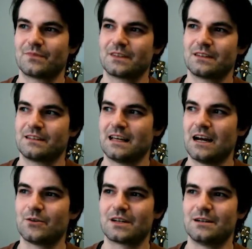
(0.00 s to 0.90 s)

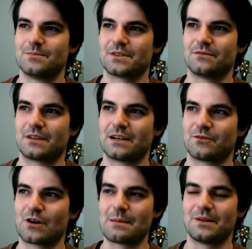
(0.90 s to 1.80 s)
outcomes of kind of
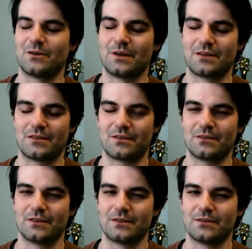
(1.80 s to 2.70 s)
grappling with
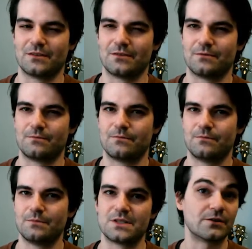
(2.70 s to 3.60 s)
the
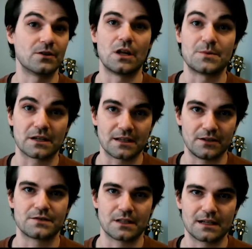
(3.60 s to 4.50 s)
material object that you've
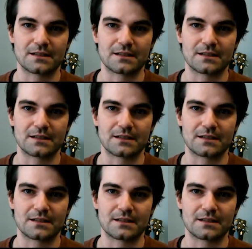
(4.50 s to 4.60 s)
selected